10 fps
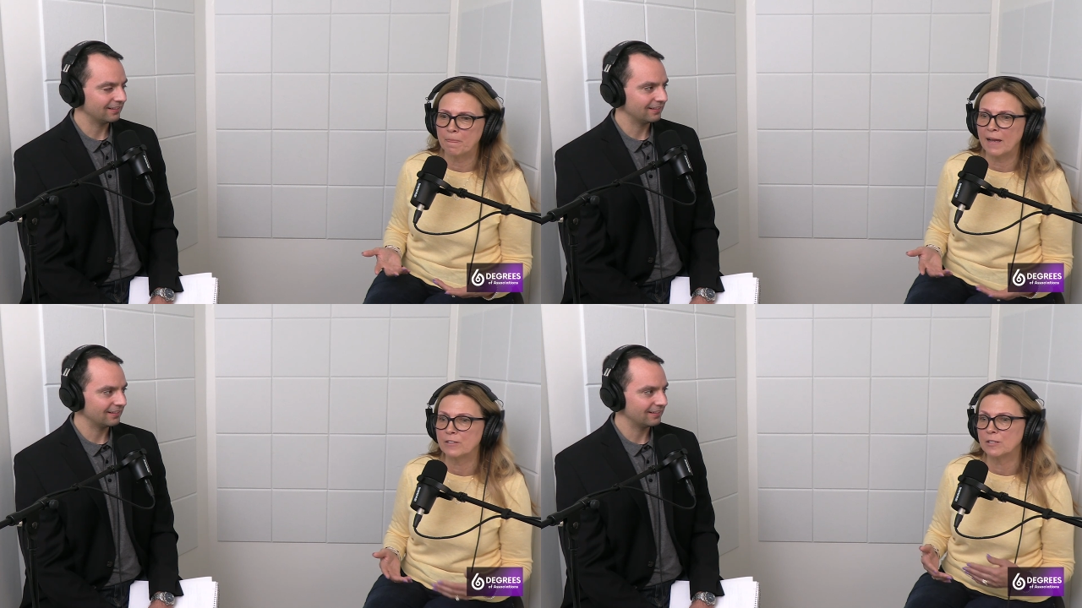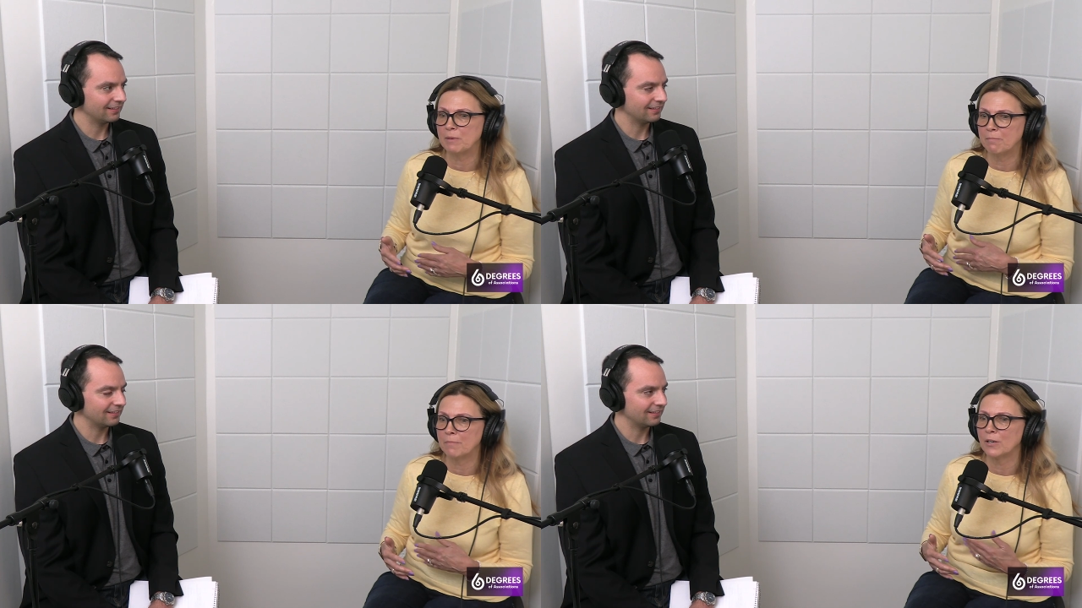Speaker 1: not to
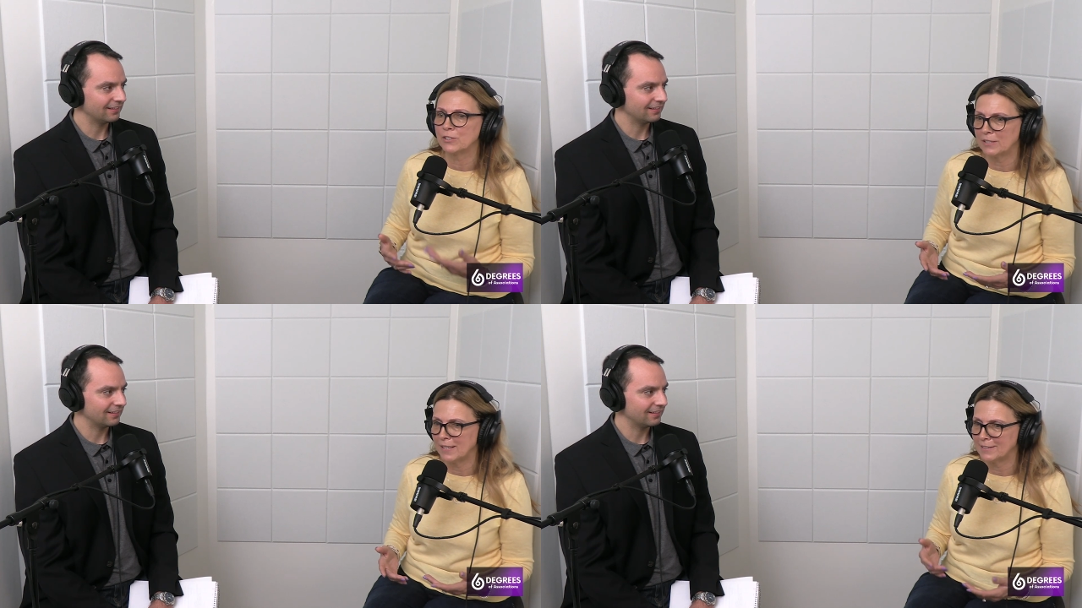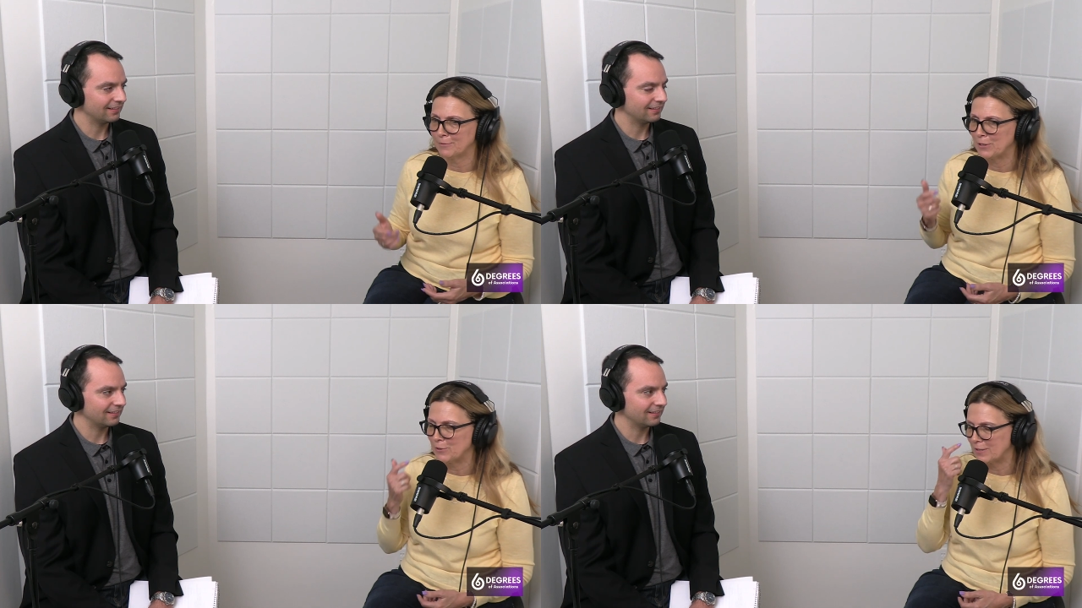be
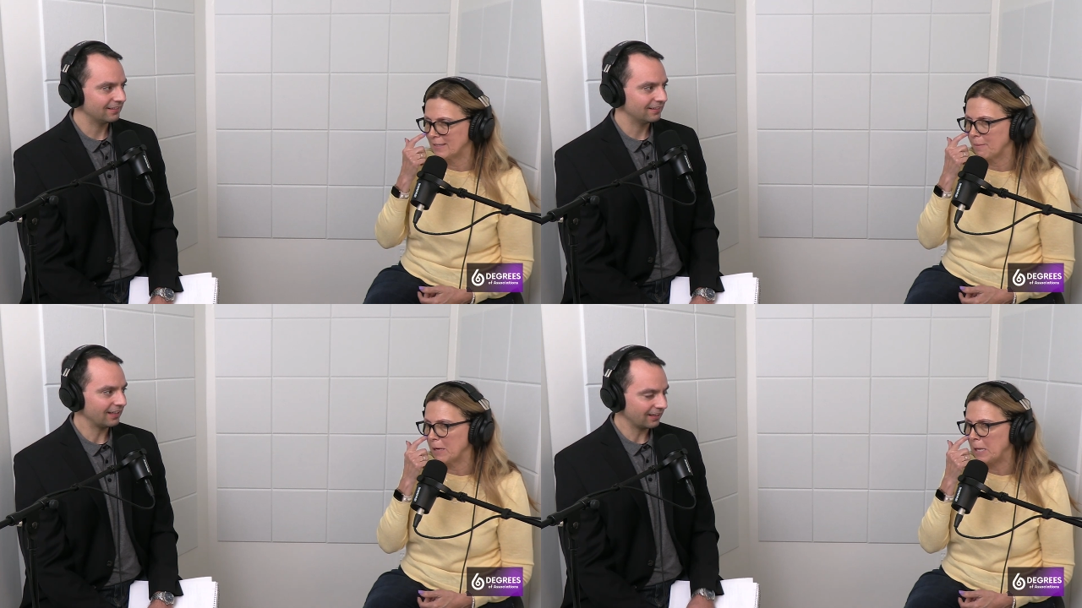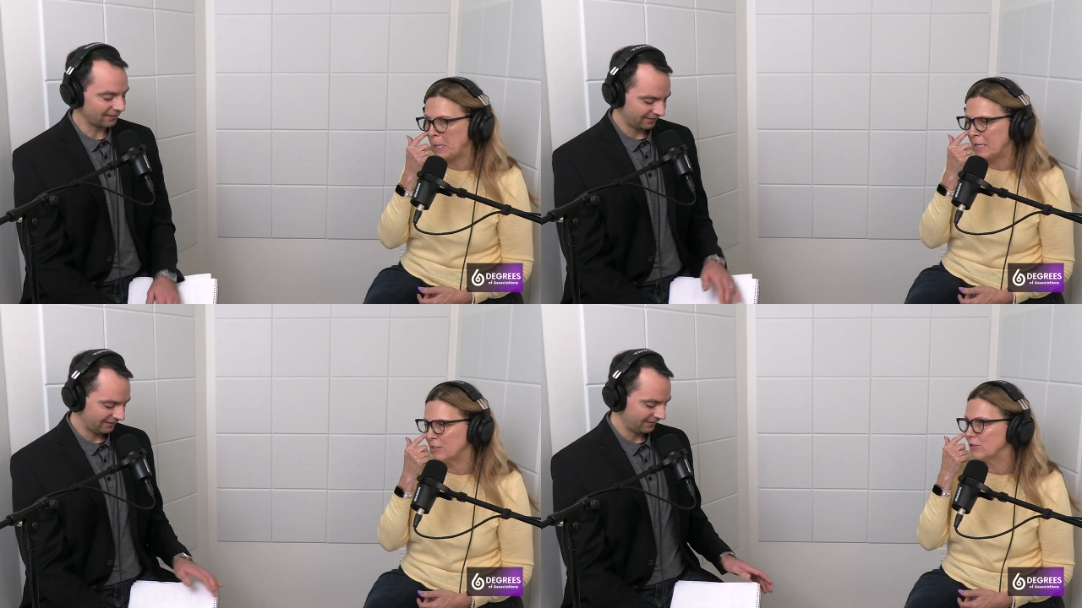marginalizing what you just said, but
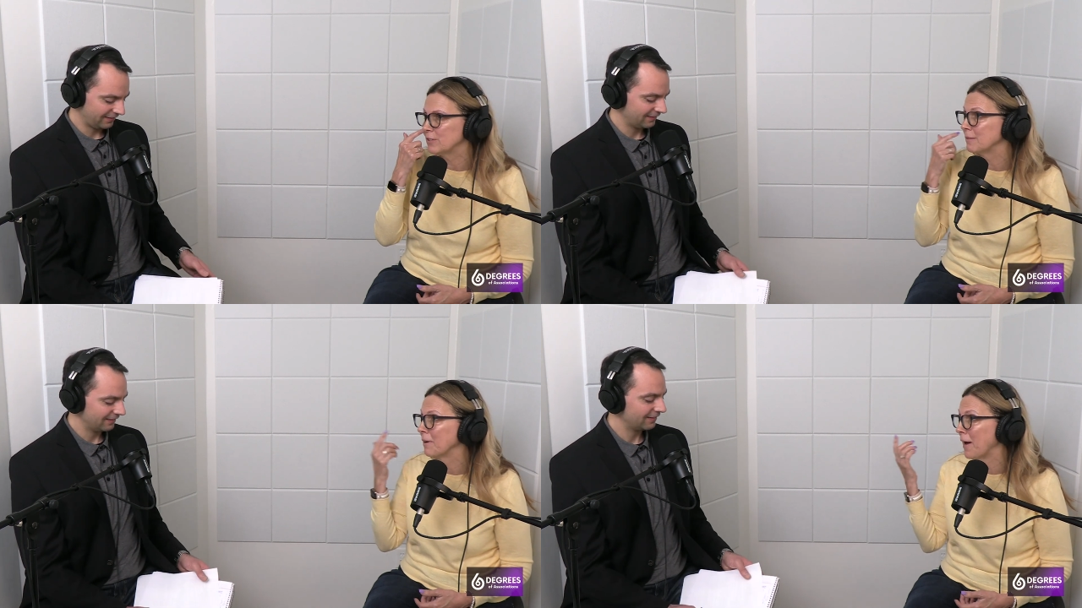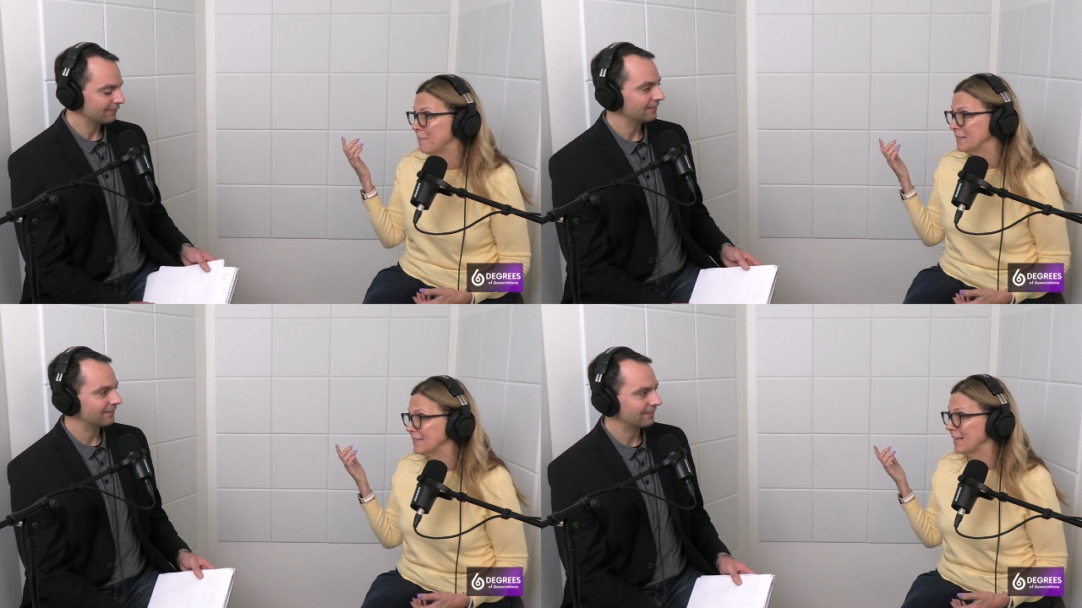yeah, yeah. let's use some
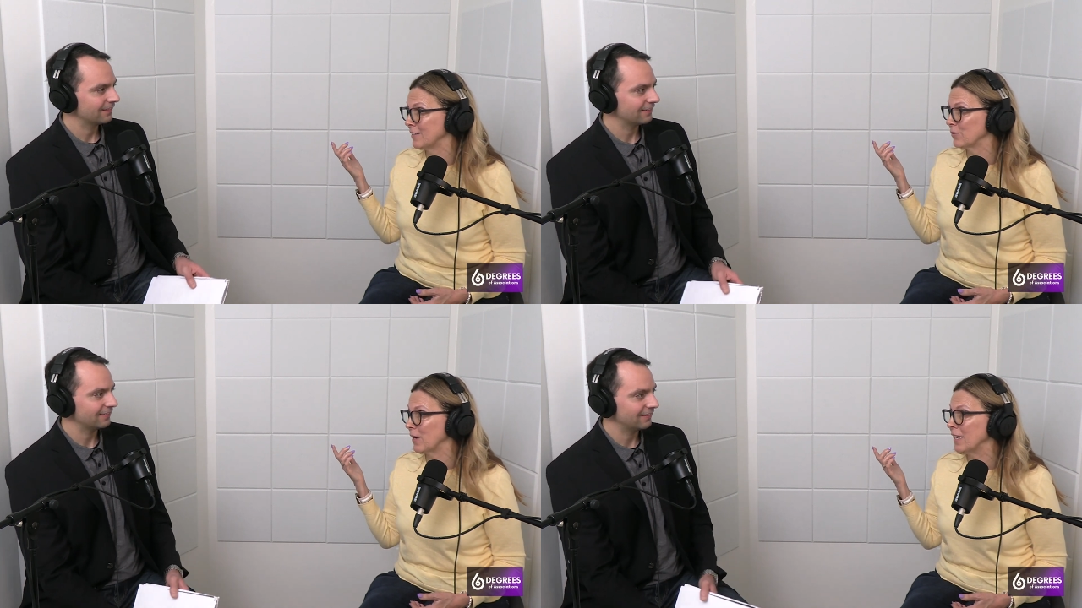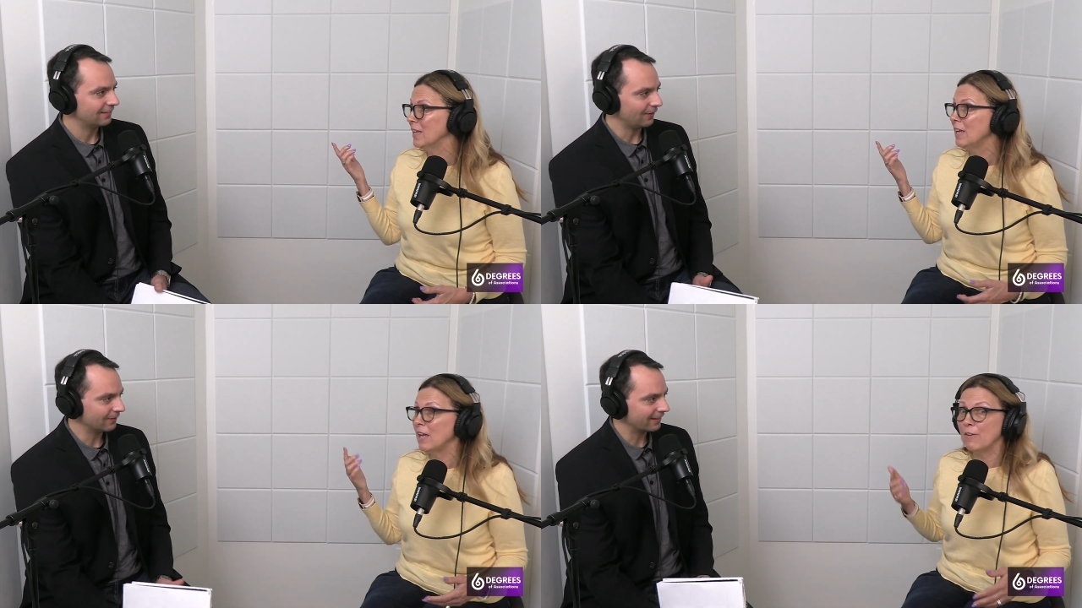common sense,
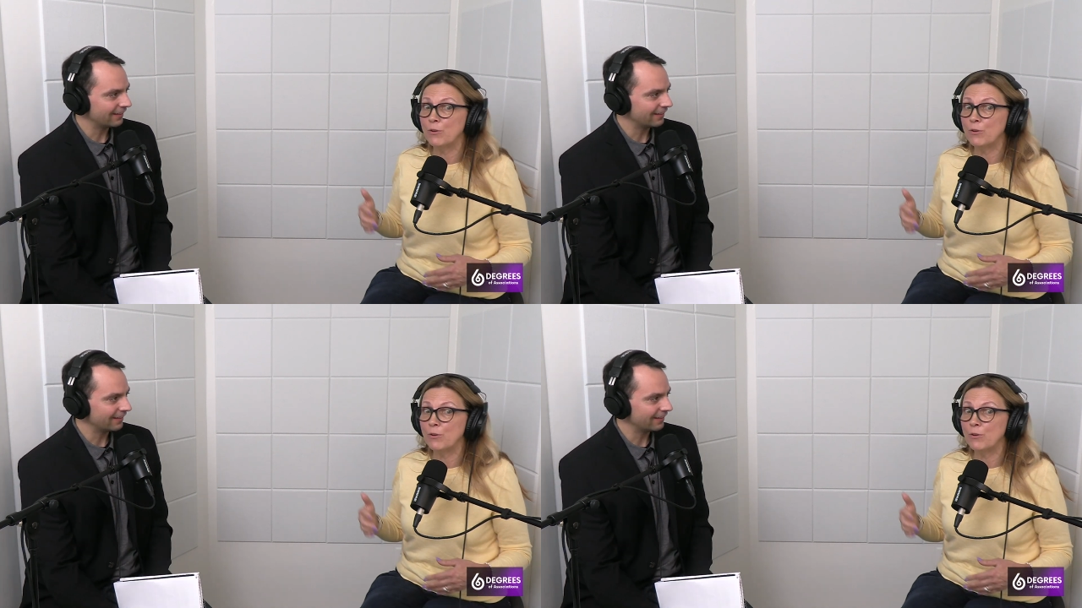right? Okay. If